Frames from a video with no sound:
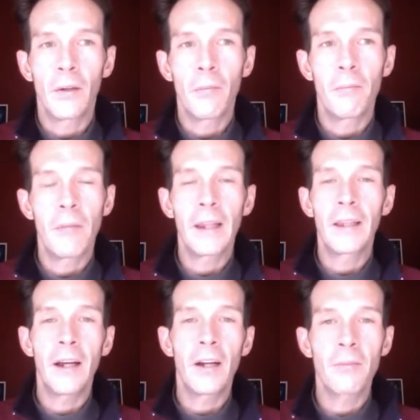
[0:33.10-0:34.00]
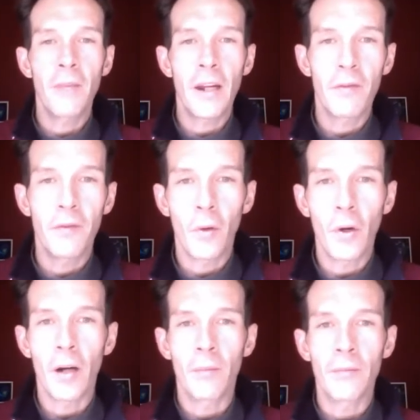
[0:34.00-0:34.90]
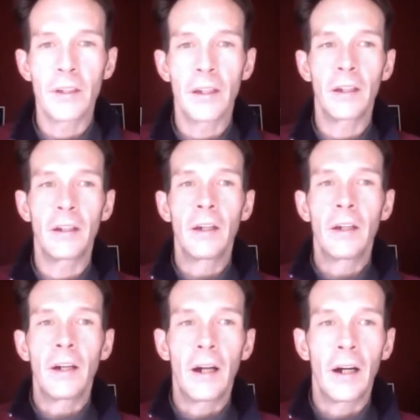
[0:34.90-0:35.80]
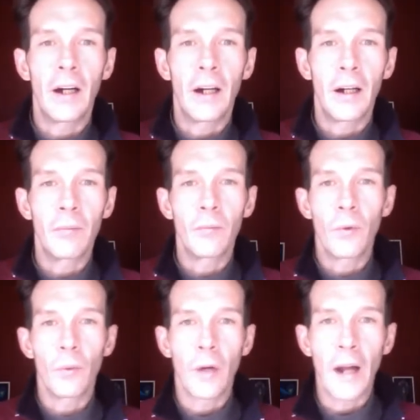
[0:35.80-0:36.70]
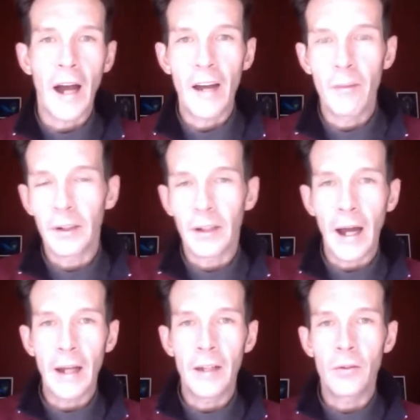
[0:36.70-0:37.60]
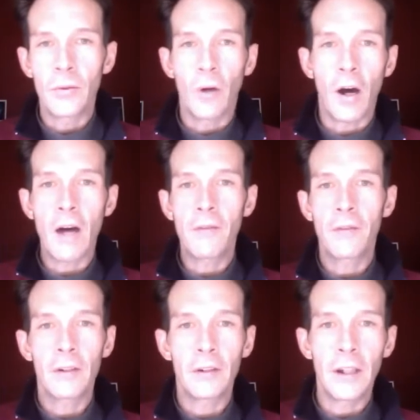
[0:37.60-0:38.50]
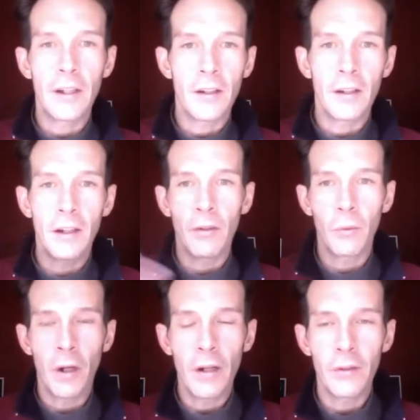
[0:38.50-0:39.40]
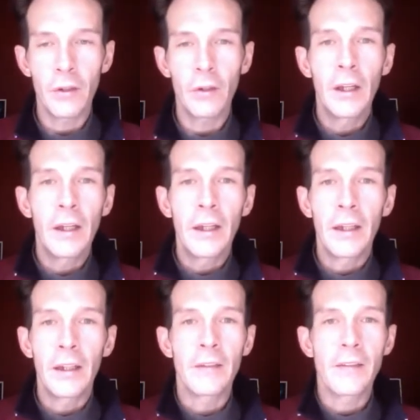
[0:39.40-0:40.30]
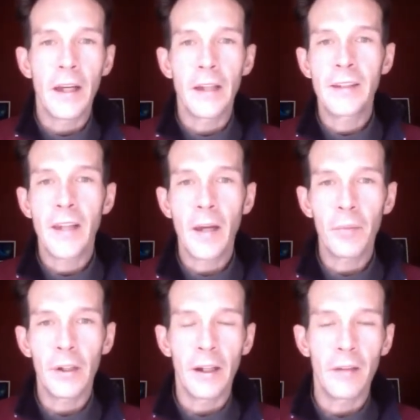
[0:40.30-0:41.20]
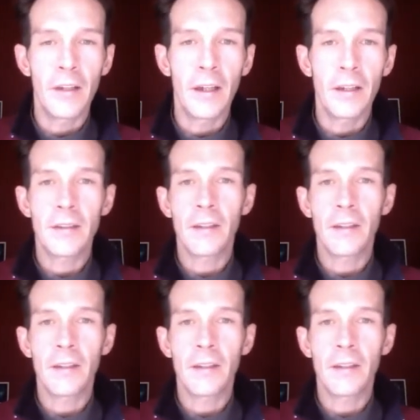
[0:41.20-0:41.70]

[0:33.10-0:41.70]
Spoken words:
many layers, many forms, and what I have been guided to offer each and every one of you is a template of this